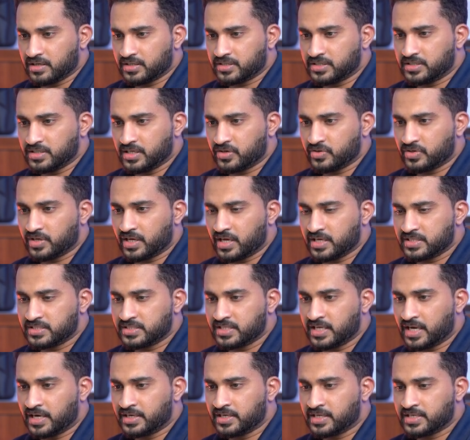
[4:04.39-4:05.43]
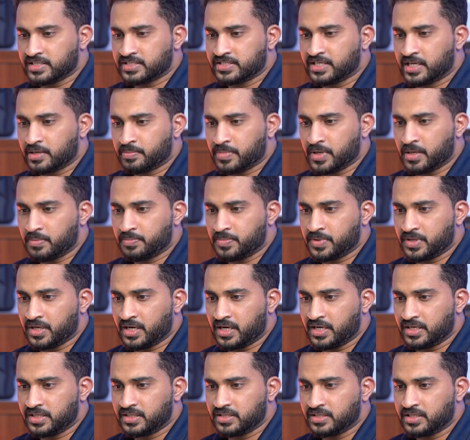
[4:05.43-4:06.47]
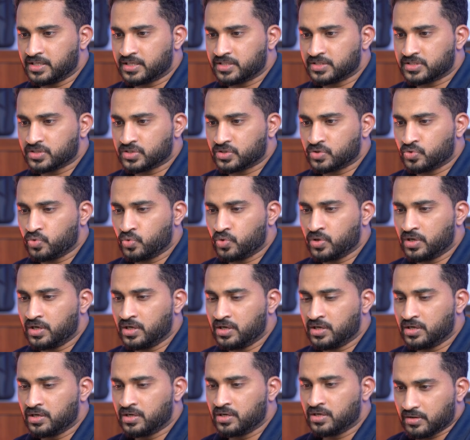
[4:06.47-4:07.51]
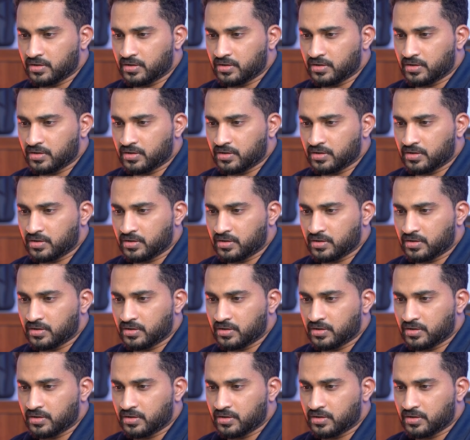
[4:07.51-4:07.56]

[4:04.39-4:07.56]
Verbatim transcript: here you can see under SERP API, there is Google,